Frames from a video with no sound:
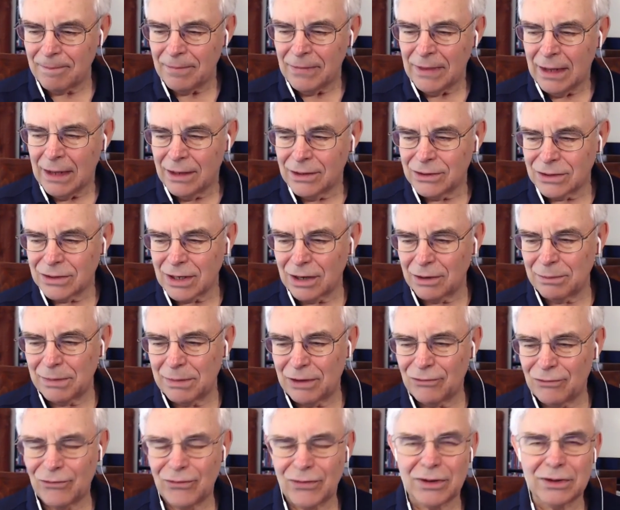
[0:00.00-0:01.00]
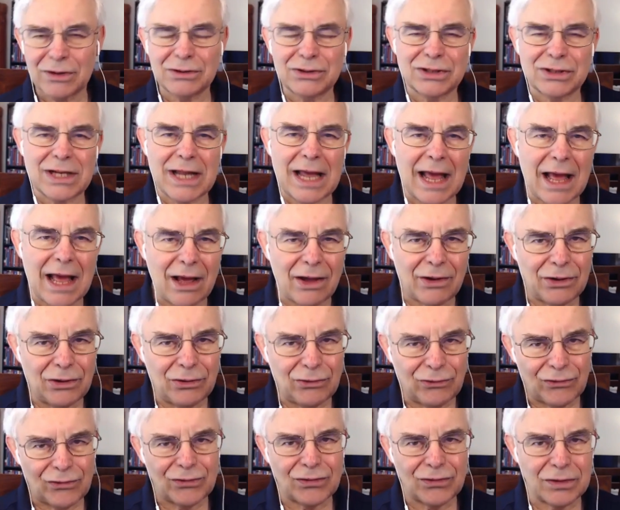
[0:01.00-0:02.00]
Tell me first how you
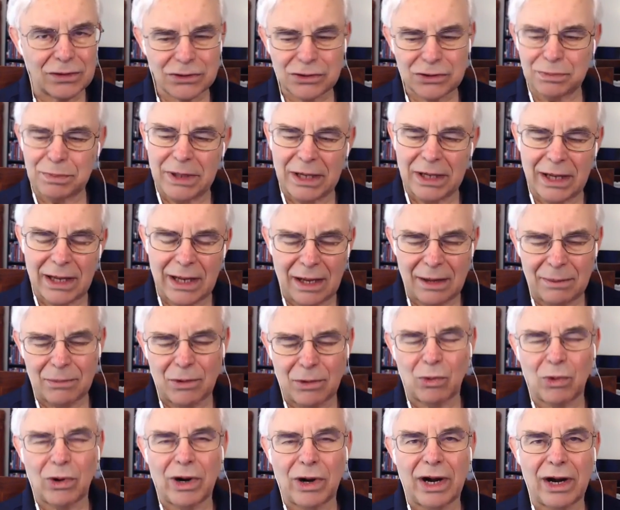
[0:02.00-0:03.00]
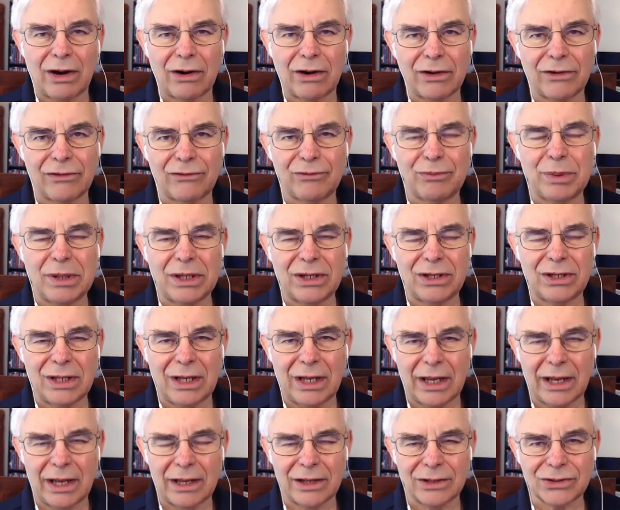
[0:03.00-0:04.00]
first became aware of B T
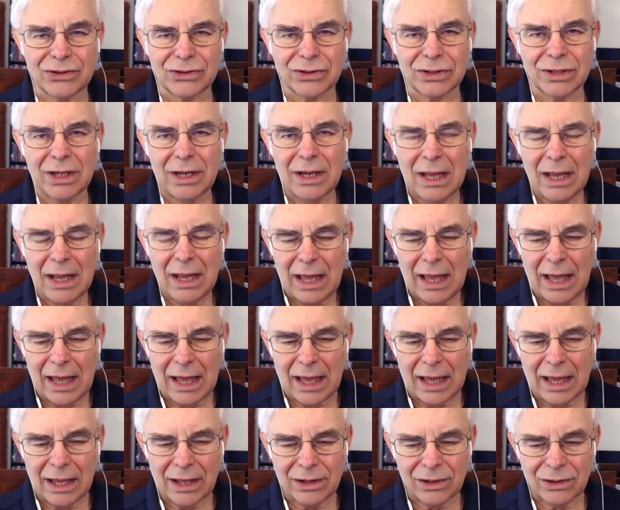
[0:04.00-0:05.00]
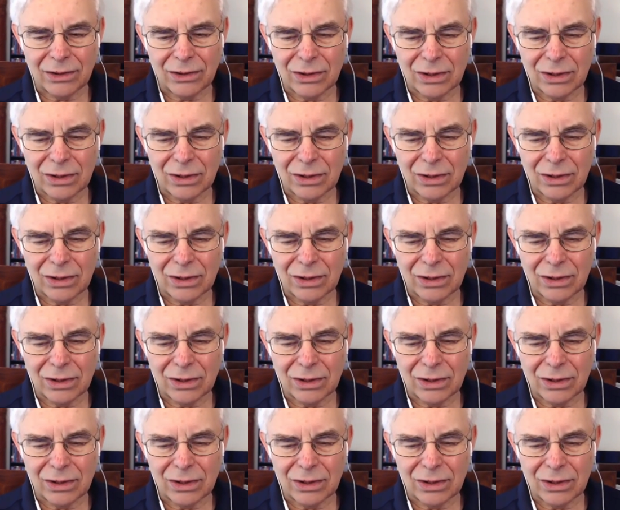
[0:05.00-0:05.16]
S and